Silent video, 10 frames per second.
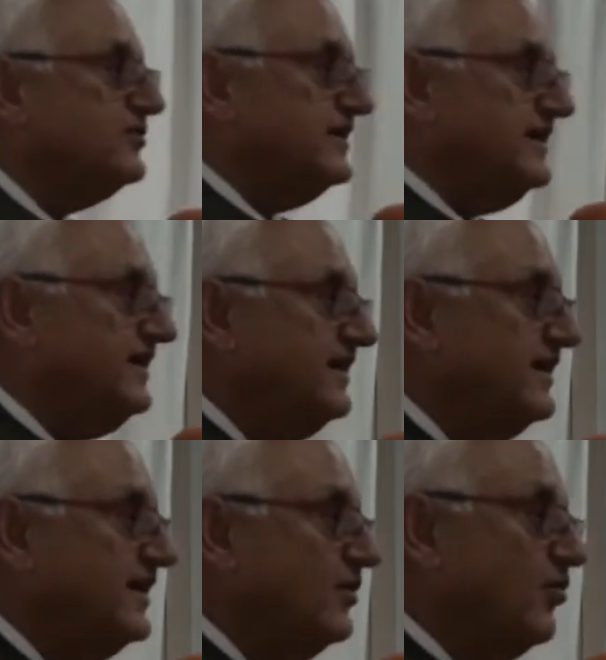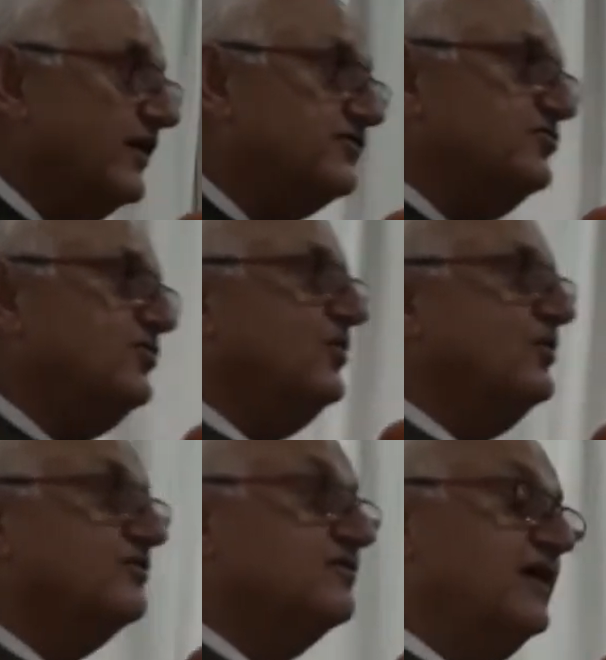Mutiny was to
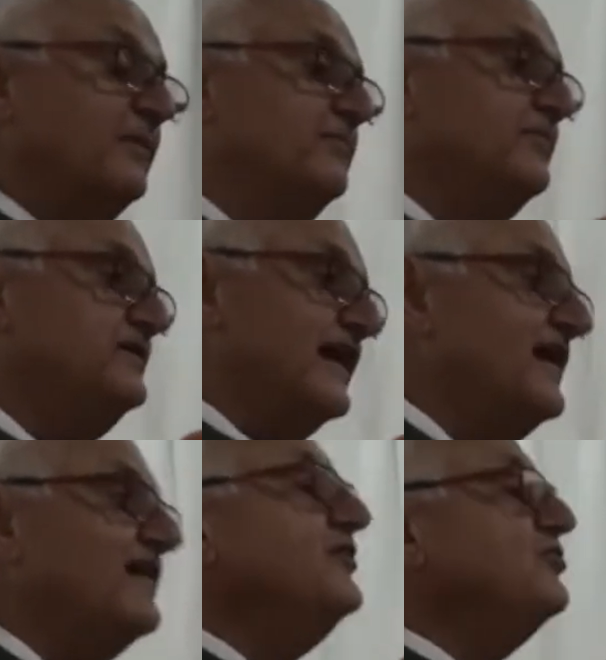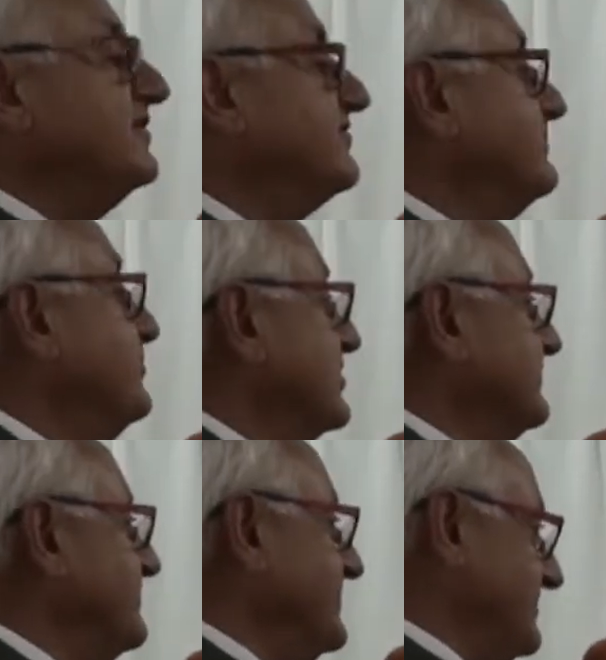come directly to the support
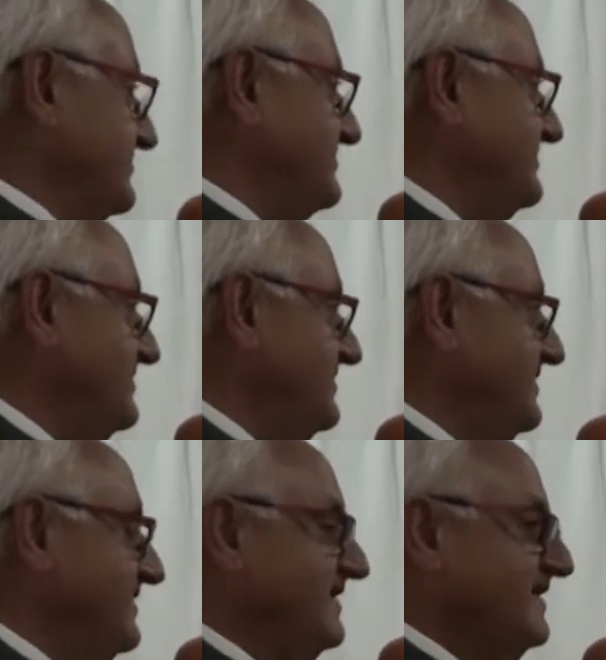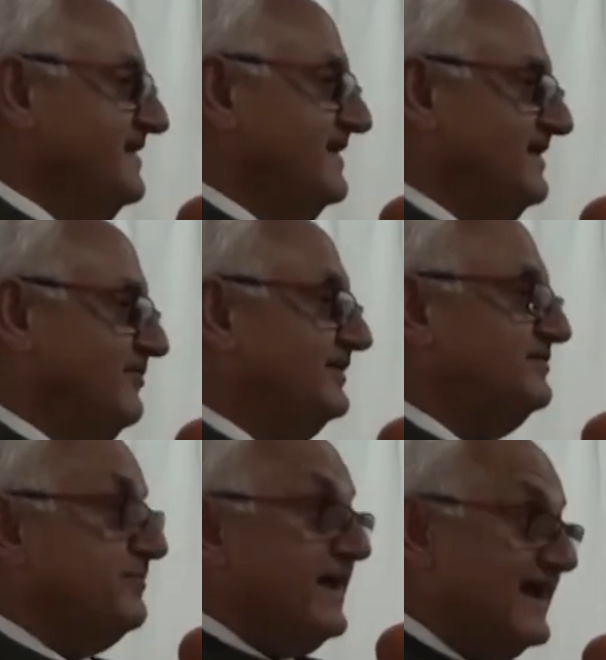of the British,
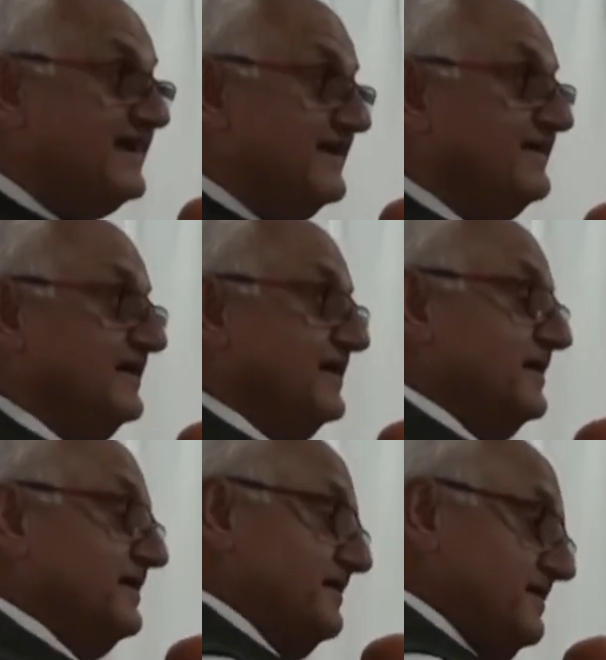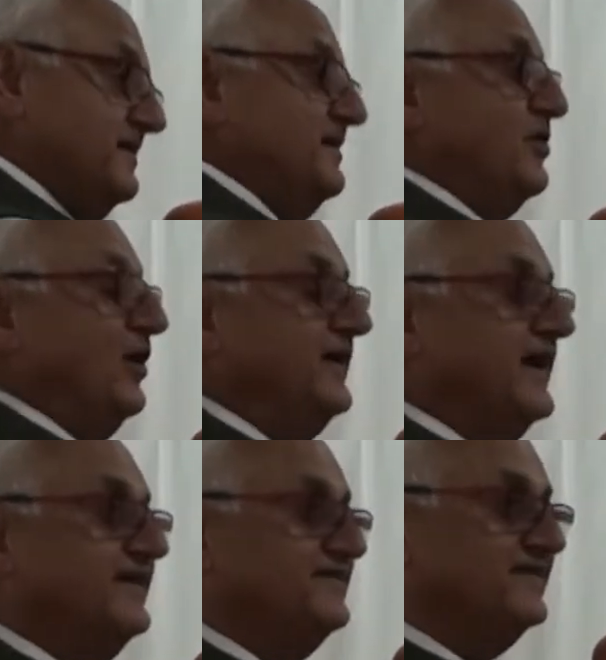which made the
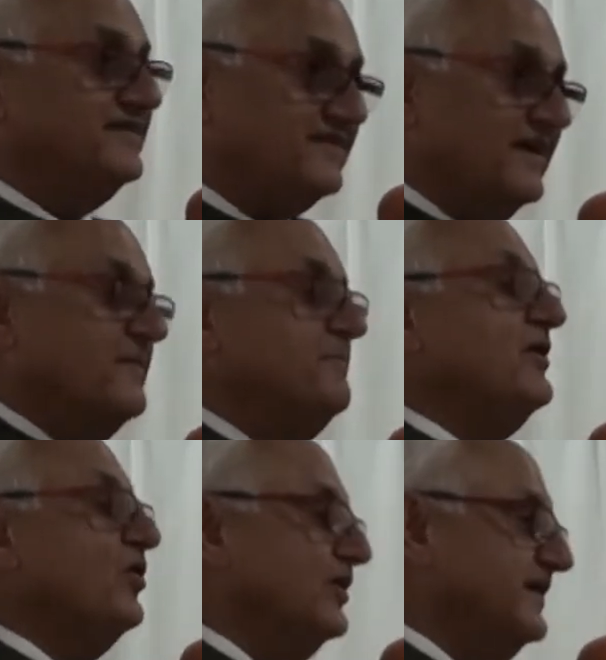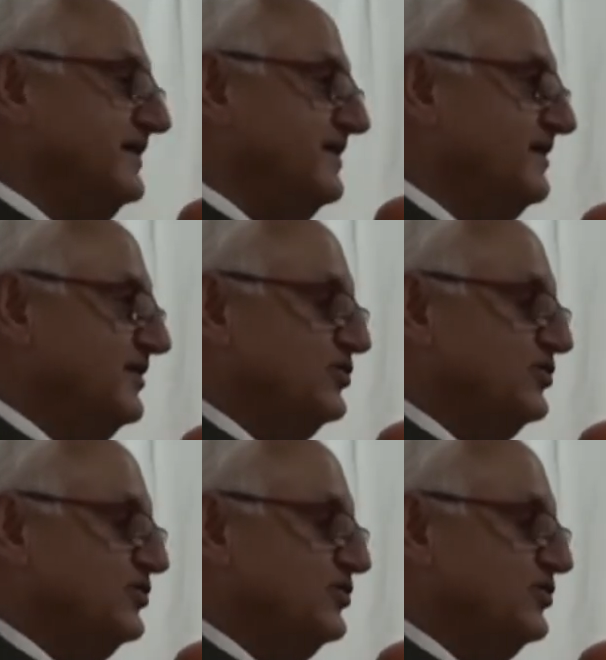colonizers beholden